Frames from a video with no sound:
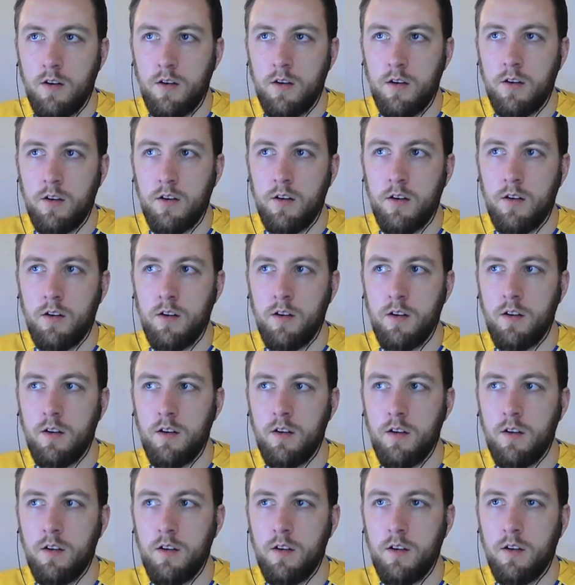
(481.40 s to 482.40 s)

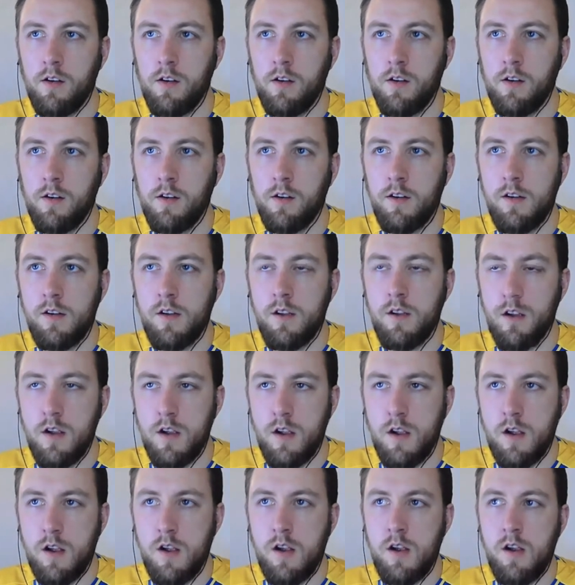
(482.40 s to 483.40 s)

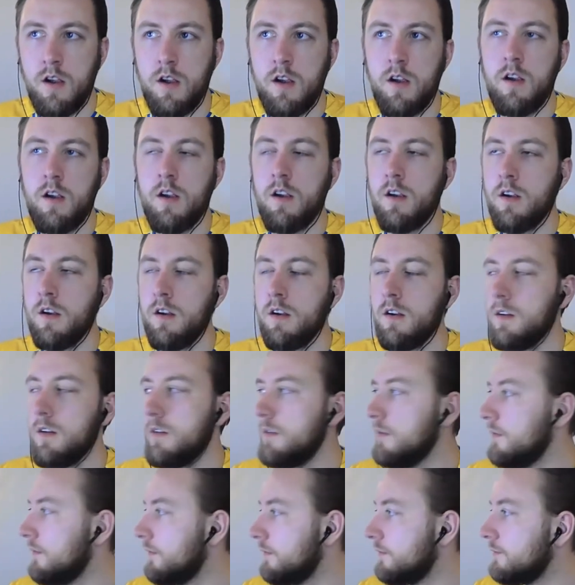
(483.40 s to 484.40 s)

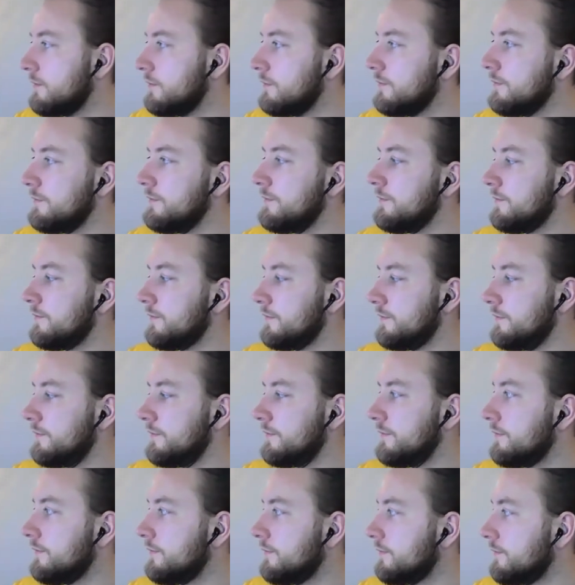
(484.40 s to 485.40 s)

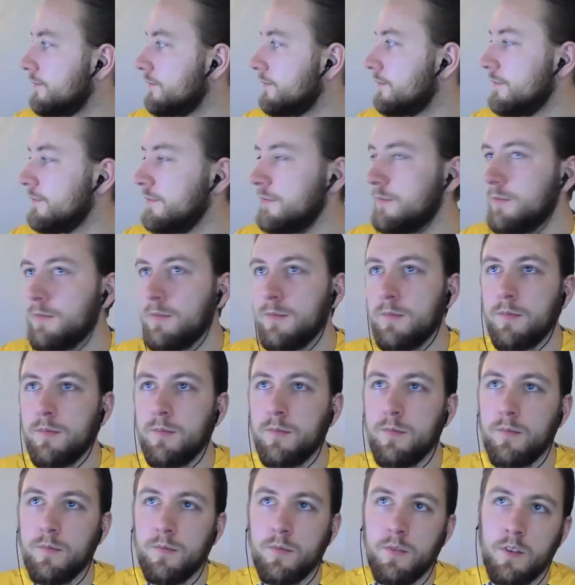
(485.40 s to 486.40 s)

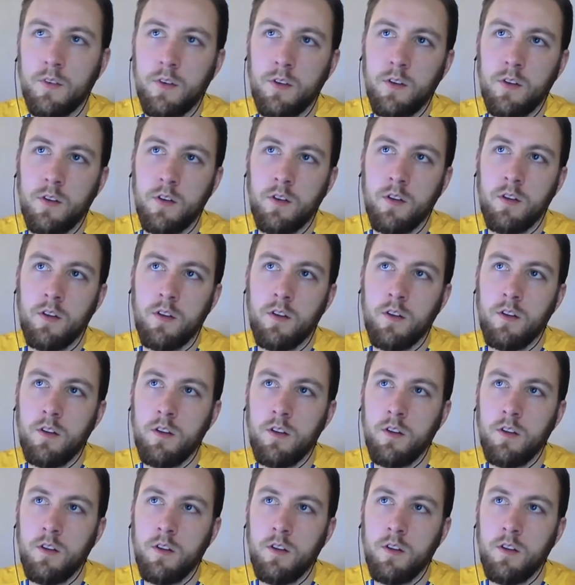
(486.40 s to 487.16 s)
No words are spoken by the person on screen.